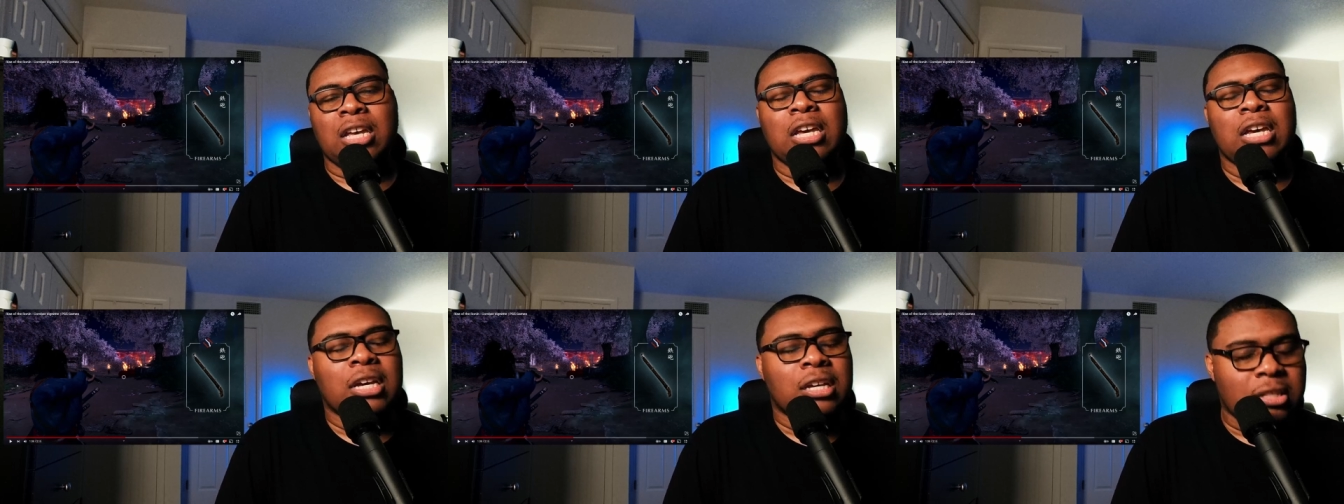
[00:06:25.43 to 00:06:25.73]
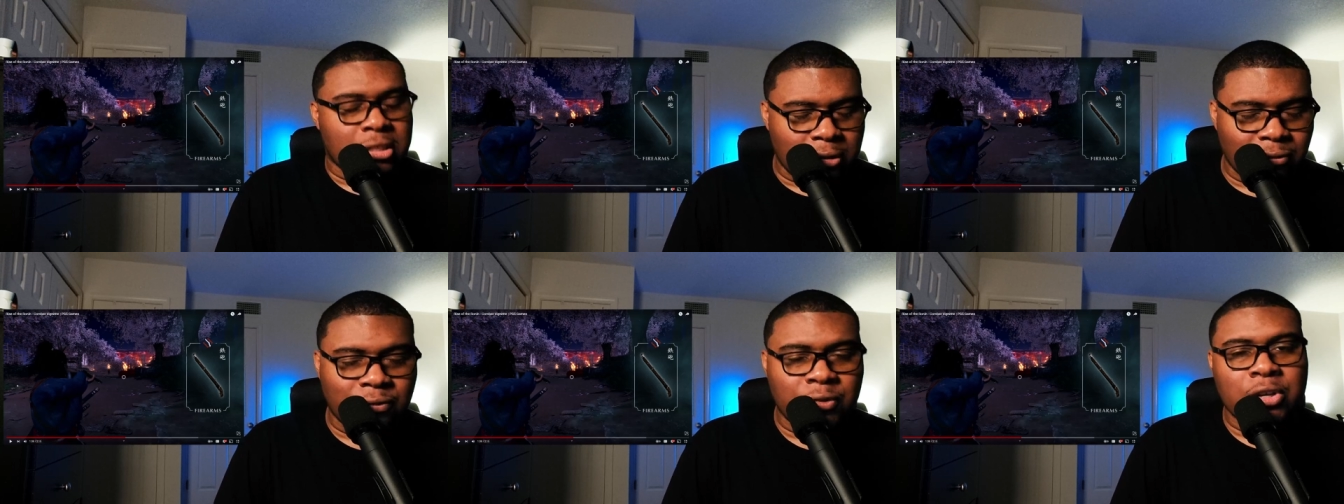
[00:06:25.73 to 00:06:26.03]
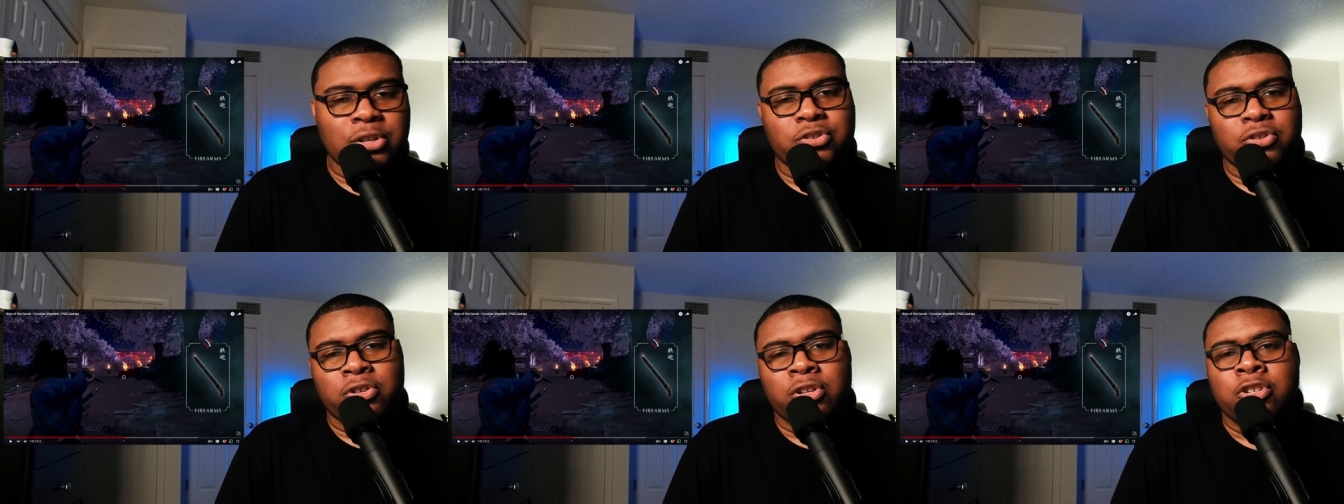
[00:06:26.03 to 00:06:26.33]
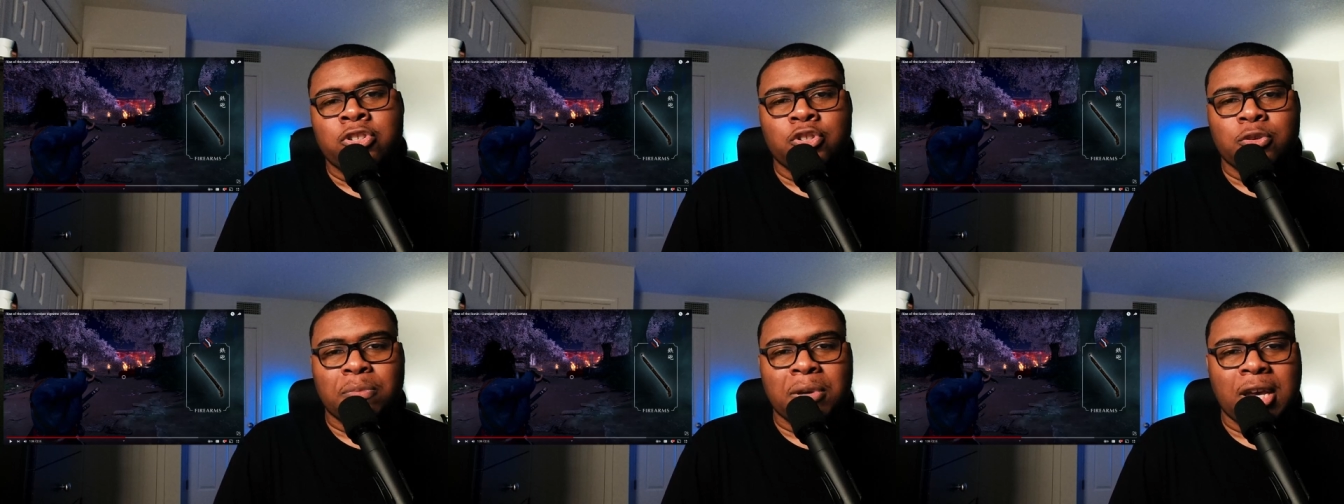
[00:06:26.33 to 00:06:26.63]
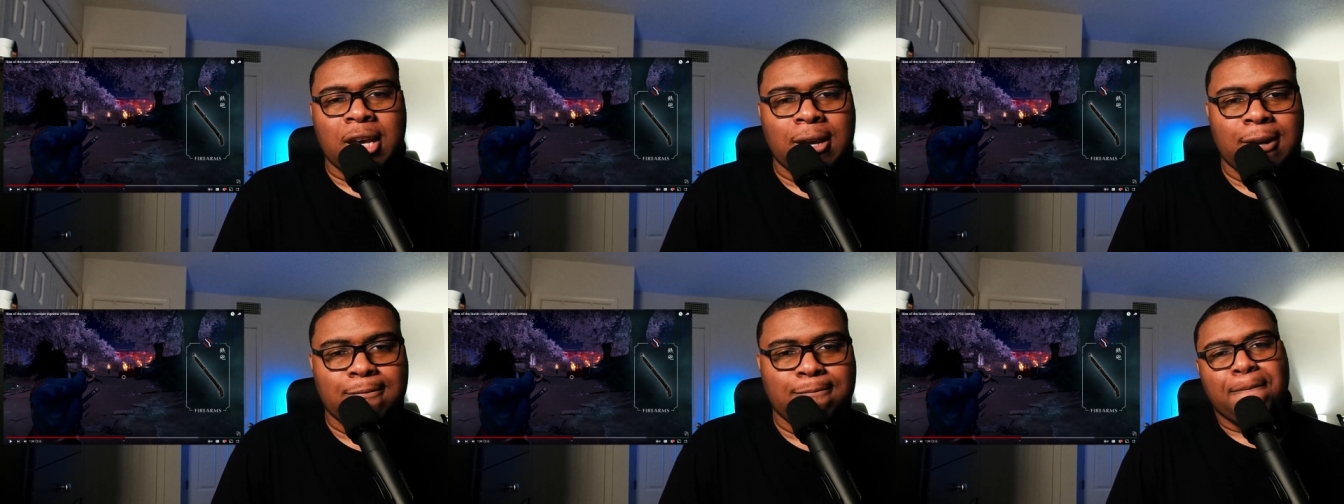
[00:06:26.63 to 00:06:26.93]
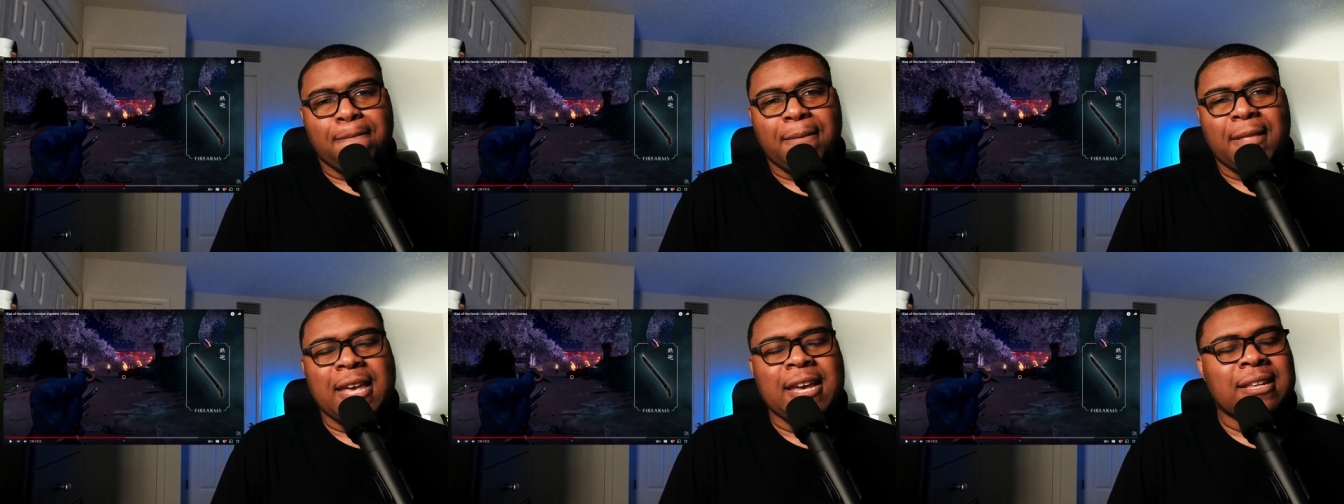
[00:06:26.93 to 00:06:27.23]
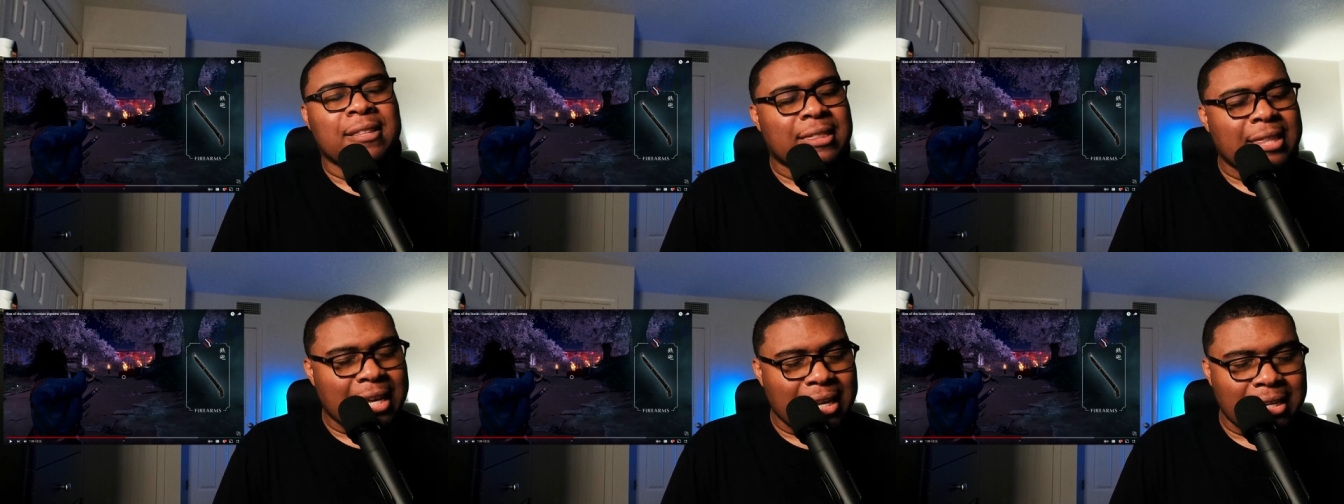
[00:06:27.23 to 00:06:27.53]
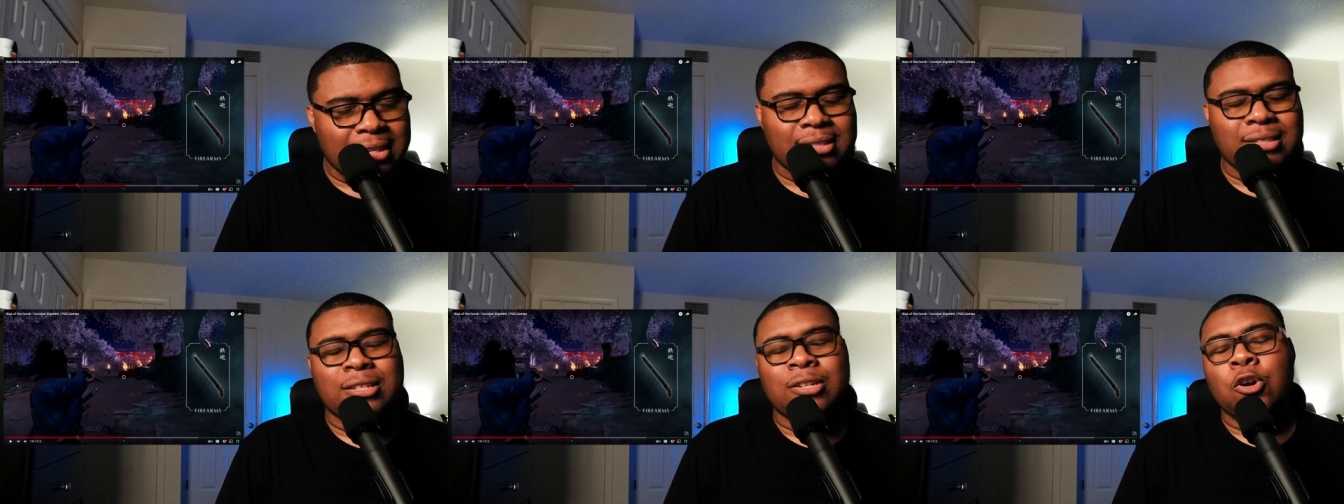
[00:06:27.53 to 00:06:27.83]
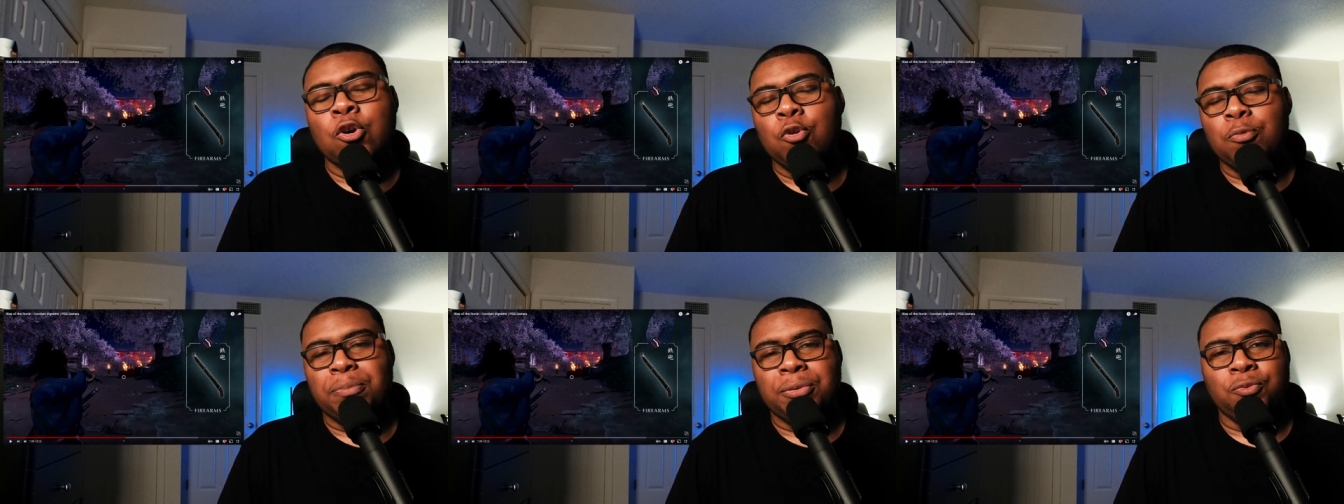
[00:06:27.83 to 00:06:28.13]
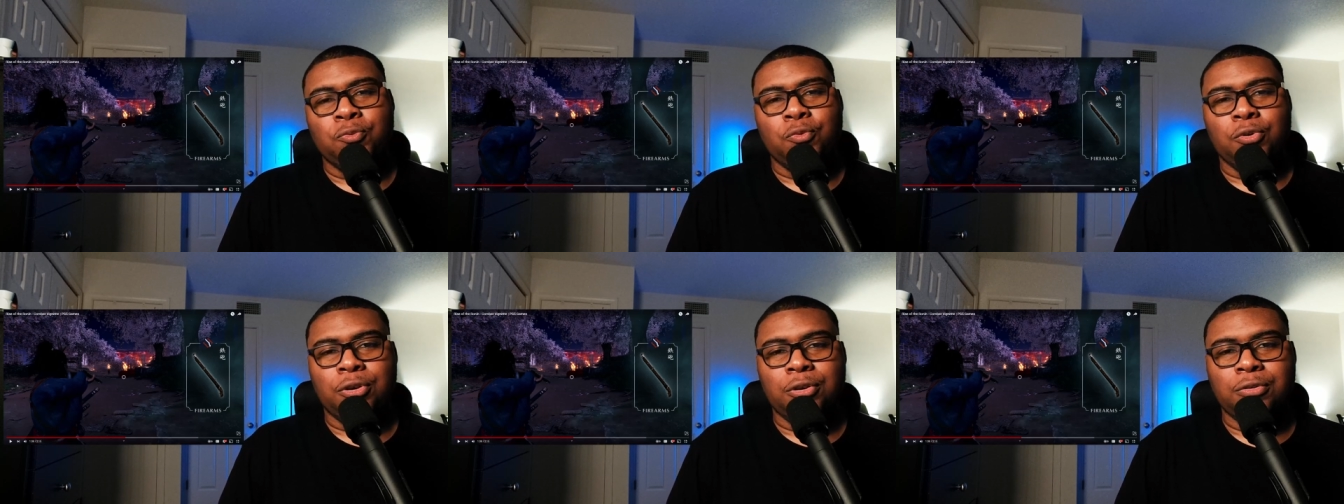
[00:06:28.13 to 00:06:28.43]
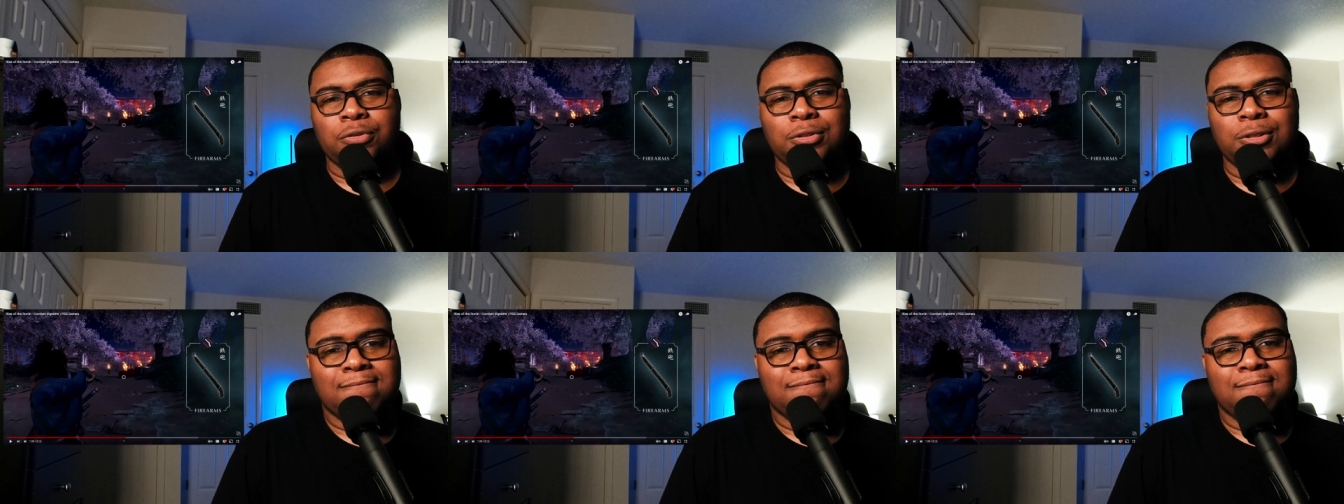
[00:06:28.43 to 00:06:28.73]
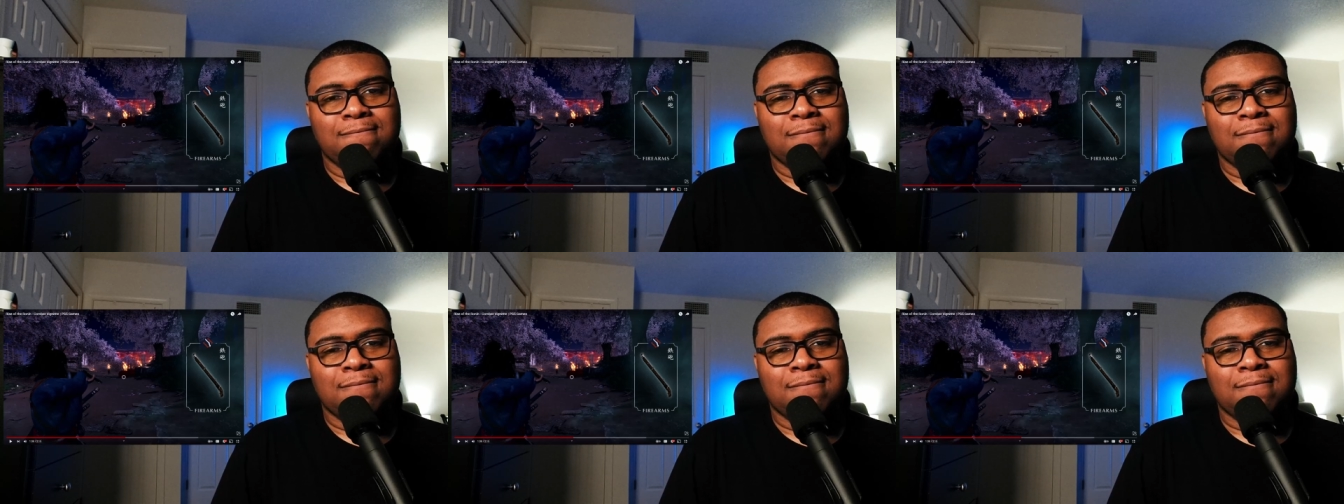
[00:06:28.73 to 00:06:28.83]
it is featured in Japan and that it's an open world?